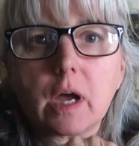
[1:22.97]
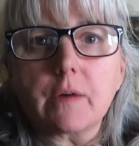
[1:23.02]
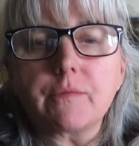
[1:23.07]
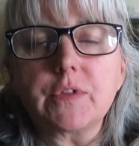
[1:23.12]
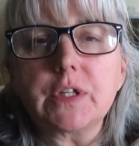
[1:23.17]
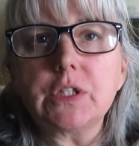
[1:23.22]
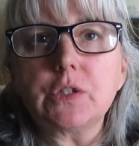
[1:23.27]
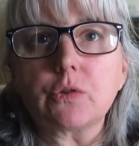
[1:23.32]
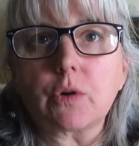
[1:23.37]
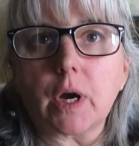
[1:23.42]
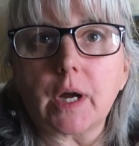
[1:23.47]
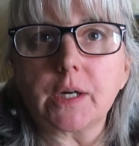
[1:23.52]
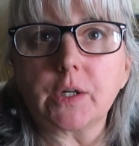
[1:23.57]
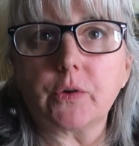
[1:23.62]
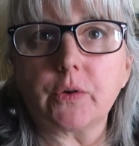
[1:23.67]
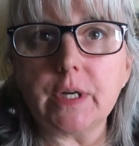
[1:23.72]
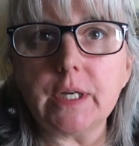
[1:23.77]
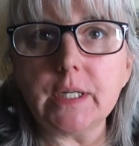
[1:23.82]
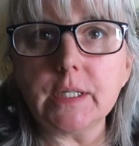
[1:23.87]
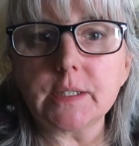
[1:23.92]
of the dry
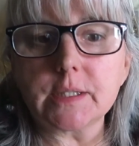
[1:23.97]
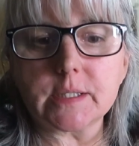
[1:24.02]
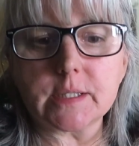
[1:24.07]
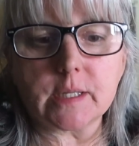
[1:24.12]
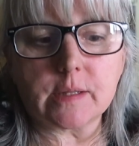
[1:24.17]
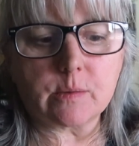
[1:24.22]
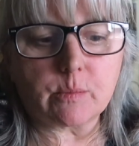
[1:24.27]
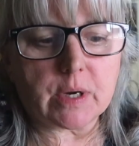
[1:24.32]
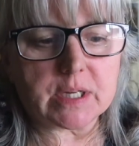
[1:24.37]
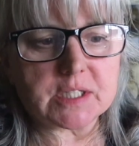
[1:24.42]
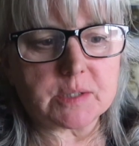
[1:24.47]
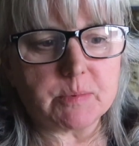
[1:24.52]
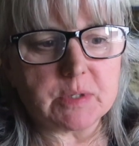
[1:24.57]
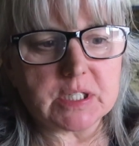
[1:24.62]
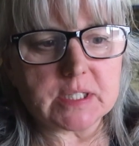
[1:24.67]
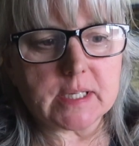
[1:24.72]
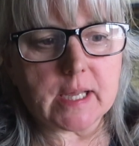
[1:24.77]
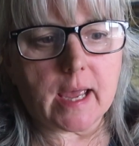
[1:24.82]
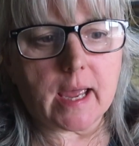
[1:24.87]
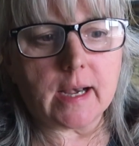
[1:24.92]
ingredients, and the recipe
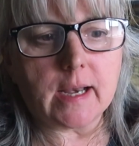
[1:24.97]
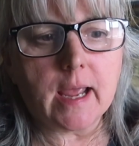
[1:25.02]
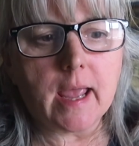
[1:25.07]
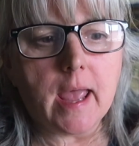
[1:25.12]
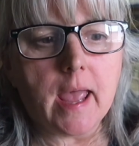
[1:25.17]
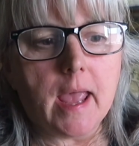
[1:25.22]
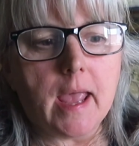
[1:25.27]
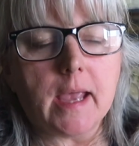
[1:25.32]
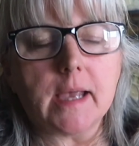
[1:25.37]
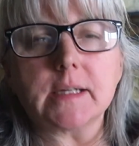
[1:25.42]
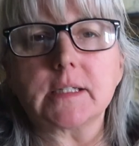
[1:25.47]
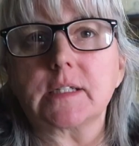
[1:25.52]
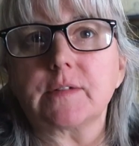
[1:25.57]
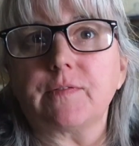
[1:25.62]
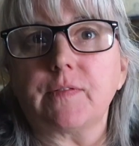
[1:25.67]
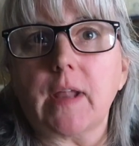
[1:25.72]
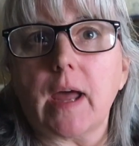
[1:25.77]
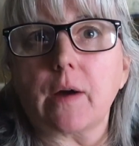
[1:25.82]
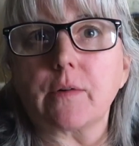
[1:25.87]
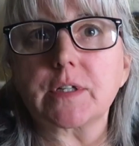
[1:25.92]
said it's the
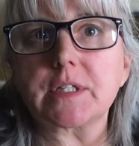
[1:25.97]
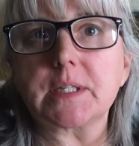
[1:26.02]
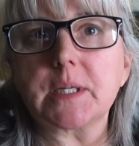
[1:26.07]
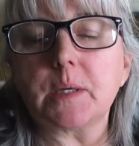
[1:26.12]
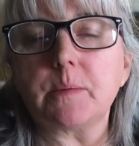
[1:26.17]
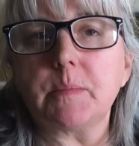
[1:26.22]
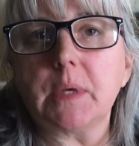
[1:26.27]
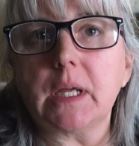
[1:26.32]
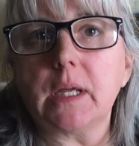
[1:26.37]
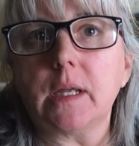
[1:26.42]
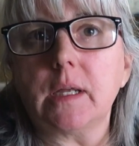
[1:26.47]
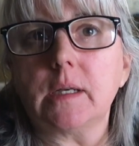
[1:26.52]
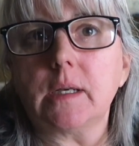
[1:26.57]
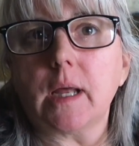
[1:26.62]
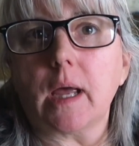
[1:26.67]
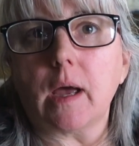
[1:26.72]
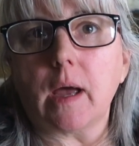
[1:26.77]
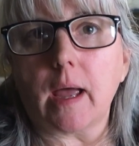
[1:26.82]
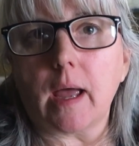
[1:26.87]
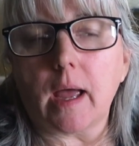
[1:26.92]
flour,
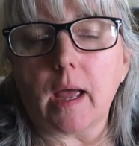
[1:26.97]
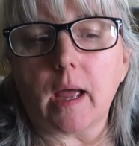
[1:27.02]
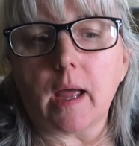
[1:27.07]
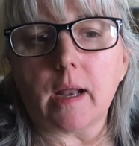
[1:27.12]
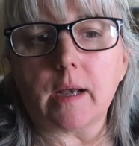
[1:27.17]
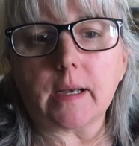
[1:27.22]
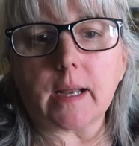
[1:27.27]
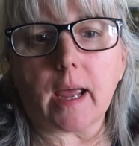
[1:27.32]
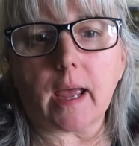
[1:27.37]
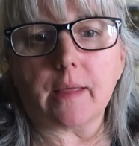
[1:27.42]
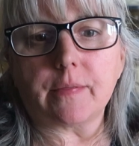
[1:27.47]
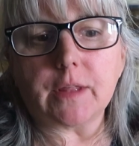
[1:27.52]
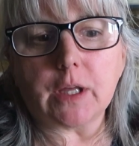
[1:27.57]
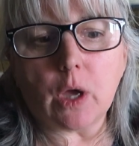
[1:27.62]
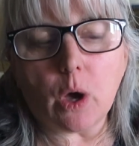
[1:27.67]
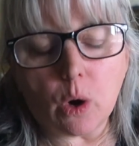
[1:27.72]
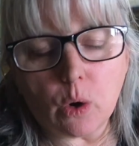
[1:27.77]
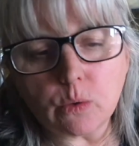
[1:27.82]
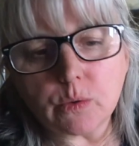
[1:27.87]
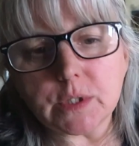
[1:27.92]
cinnamon, and add
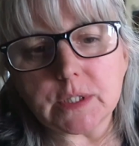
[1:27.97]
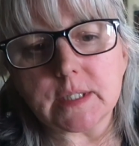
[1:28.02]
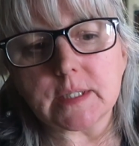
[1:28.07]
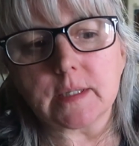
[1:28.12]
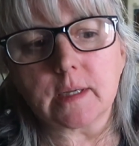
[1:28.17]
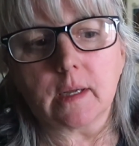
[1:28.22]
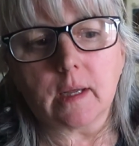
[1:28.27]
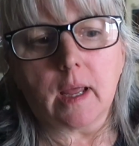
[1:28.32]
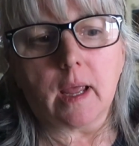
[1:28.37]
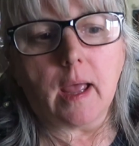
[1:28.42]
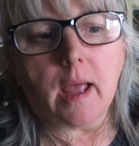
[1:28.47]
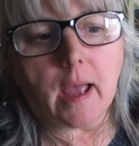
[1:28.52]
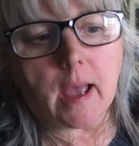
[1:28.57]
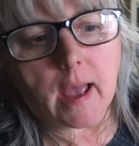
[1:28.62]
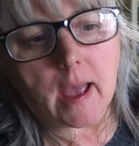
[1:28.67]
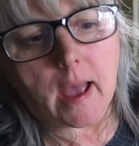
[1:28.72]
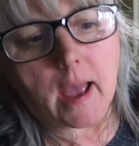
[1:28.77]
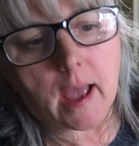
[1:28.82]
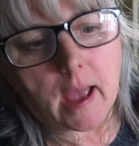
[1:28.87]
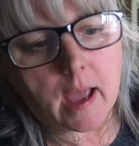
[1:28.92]
the oats
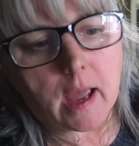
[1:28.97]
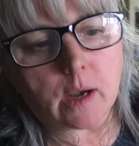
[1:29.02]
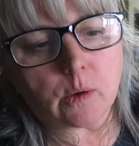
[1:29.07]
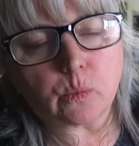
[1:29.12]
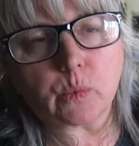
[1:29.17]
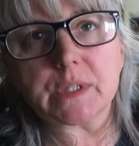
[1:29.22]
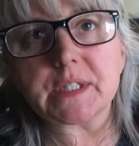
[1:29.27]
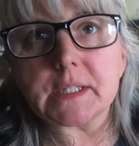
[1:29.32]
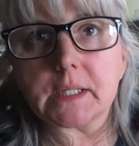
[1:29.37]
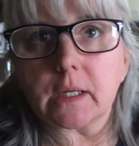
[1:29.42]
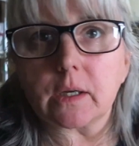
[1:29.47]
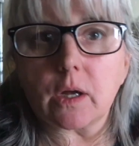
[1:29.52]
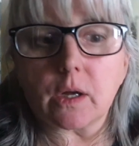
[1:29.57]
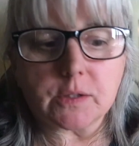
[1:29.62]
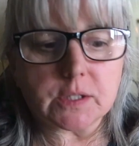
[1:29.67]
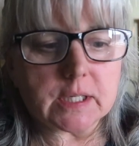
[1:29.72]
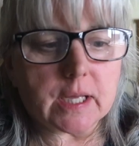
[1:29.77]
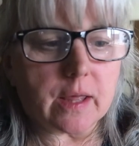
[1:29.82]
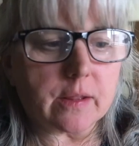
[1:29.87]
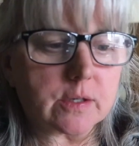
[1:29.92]
and whisk it all
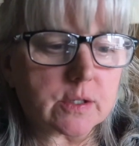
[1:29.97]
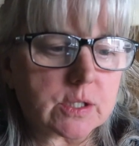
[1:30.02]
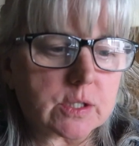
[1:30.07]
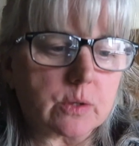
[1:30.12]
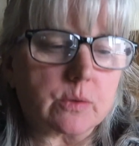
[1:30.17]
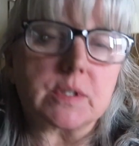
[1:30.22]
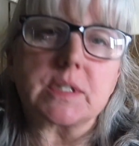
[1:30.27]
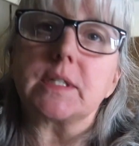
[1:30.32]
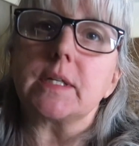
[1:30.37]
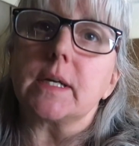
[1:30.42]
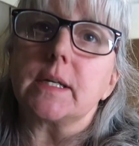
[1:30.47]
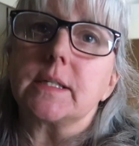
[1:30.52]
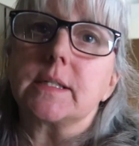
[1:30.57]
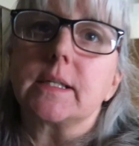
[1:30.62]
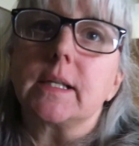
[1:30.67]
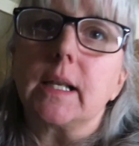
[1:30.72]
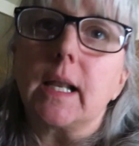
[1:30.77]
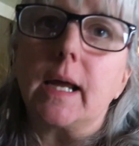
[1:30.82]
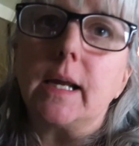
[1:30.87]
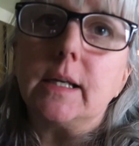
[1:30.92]
together so it's
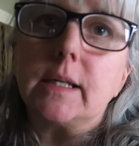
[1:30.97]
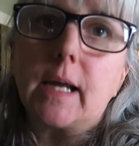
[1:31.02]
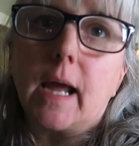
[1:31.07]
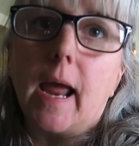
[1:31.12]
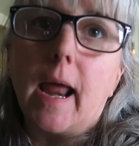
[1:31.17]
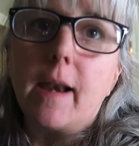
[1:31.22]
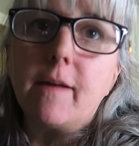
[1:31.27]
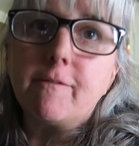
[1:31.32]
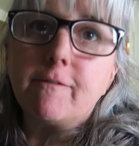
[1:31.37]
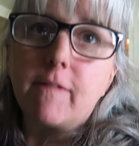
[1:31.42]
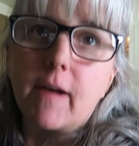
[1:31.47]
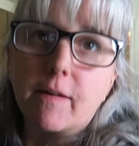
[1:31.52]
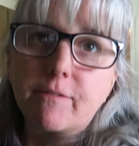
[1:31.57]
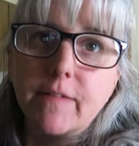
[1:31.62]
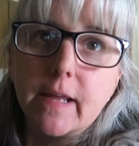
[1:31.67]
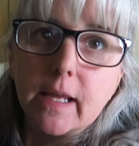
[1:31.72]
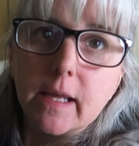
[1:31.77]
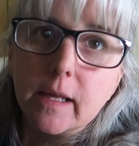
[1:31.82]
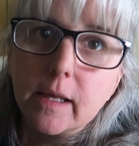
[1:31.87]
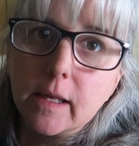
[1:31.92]
nice, light, and
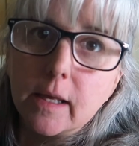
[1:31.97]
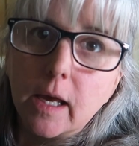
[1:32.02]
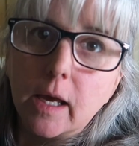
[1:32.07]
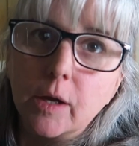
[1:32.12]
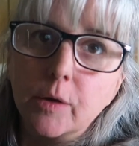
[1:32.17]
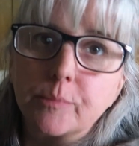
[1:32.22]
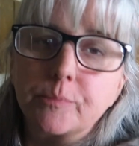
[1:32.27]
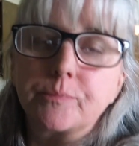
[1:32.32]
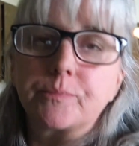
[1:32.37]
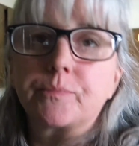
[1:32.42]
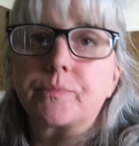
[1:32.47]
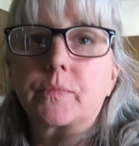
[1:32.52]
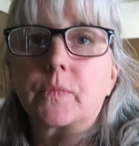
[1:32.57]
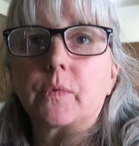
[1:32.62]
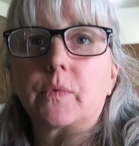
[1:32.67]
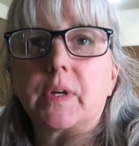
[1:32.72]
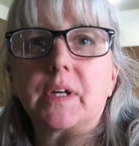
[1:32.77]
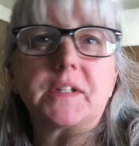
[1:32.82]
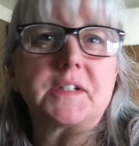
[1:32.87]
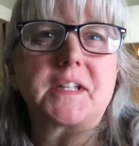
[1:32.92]
fluffy.
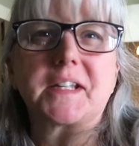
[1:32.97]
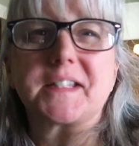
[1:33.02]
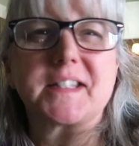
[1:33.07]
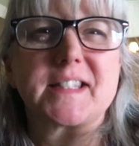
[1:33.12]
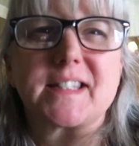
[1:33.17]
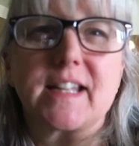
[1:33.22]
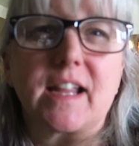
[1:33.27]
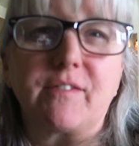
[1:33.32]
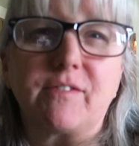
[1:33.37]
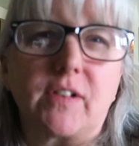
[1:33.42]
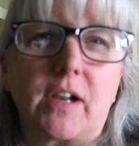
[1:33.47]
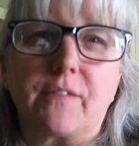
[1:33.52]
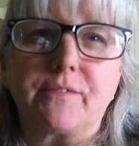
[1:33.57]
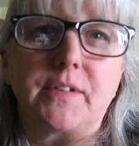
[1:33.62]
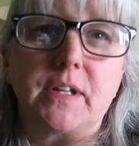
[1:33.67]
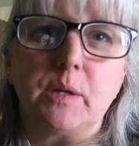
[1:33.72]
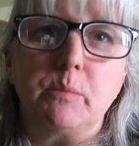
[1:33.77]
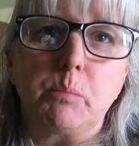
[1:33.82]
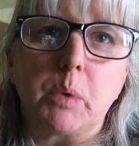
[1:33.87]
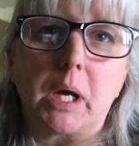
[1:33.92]
Well, it doesn't say
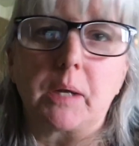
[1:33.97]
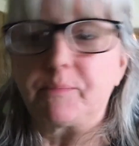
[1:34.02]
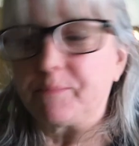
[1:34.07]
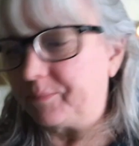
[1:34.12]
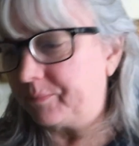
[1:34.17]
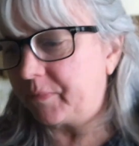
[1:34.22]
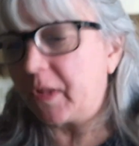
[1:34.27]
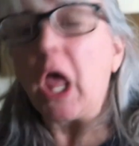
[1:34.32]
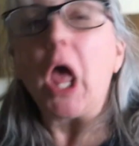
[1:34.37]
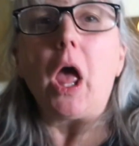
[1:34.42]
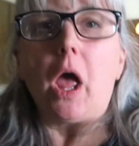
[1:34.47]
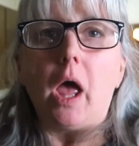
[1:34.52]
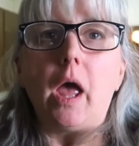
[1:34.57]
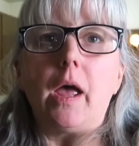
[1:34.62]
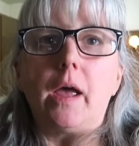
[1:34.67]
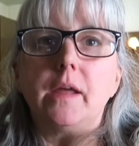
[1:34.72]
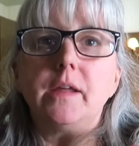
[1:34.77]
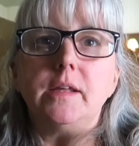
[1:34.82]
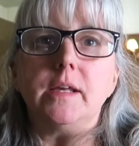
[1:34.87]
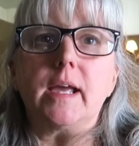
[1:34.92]
fluffy, but
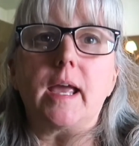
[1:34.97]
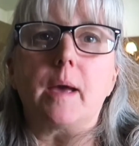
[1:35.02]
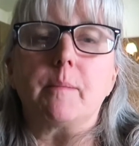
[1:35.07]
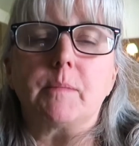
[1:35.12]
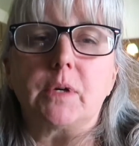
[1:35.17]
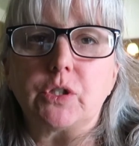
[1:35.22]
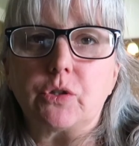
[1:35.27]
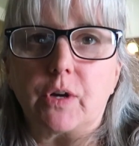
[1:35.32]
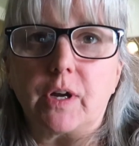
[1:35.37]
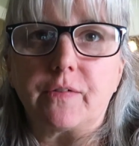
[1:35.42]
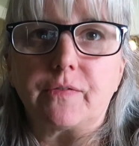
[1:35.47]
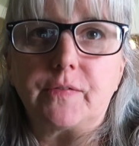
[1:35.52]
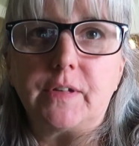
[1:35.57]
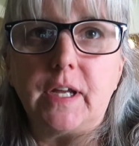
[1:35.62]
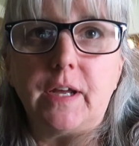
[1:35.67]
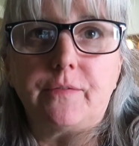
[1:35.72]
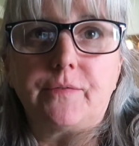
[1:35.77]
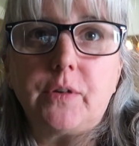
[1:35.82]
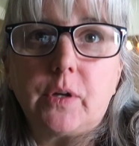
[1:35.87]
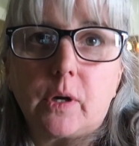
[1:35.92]
you get my drift
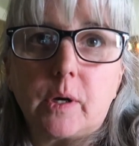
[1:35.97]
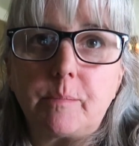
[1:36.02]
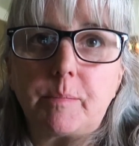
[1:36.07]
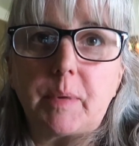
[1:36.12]
if you're a